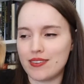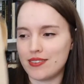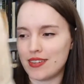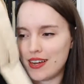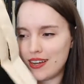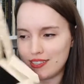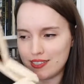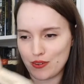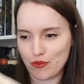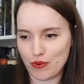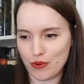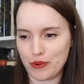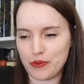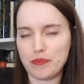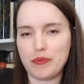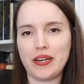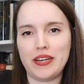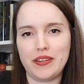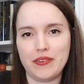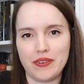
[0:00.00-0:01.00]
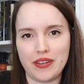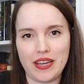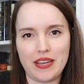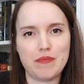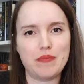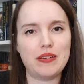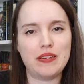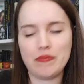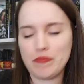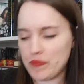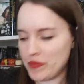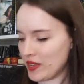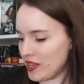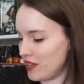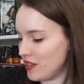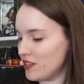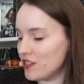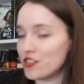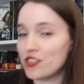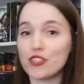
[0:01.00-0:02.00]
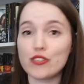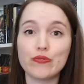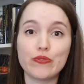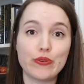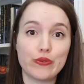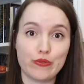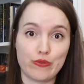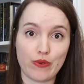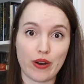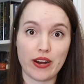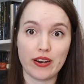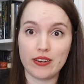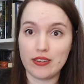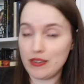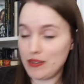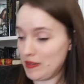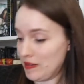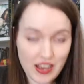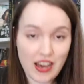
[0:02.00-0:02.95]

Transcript: that has a quote by Neil Gaiman just feels right.